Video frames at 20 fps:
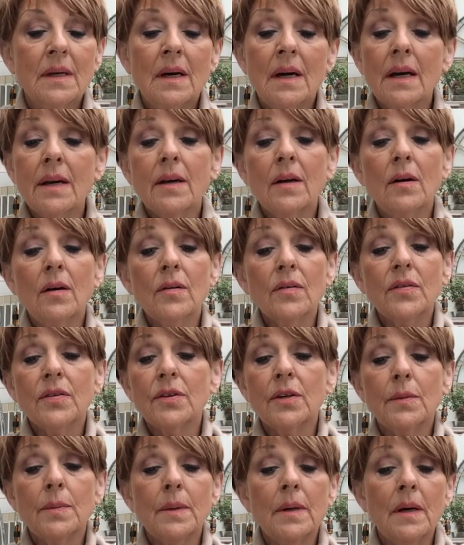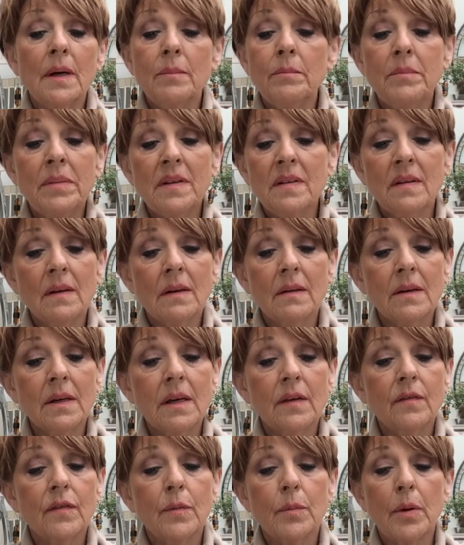I can't stop, I'm busy
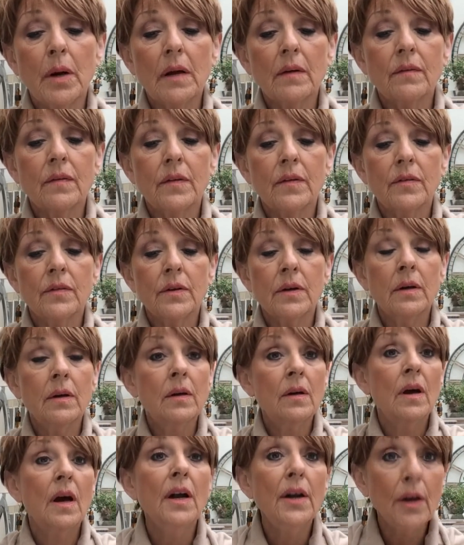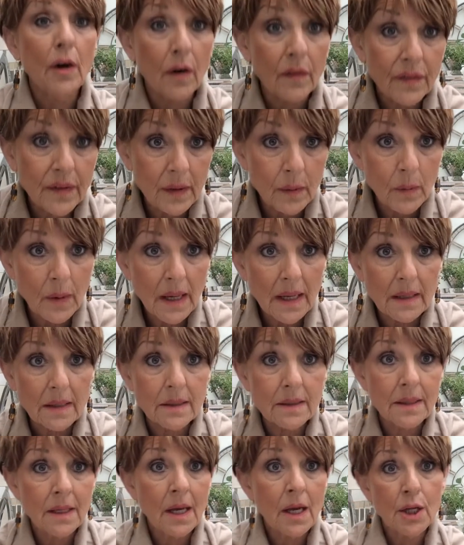looking for breakfast. And off he
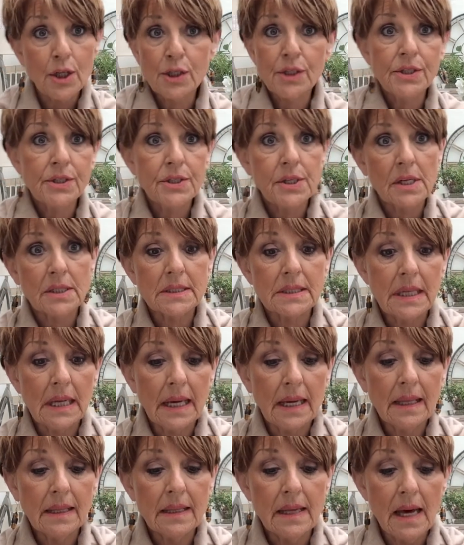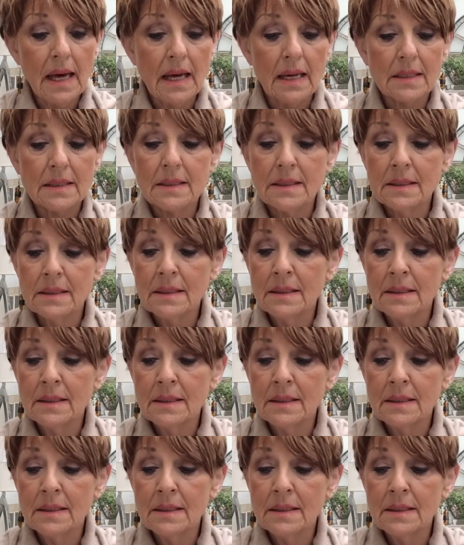went, just like that.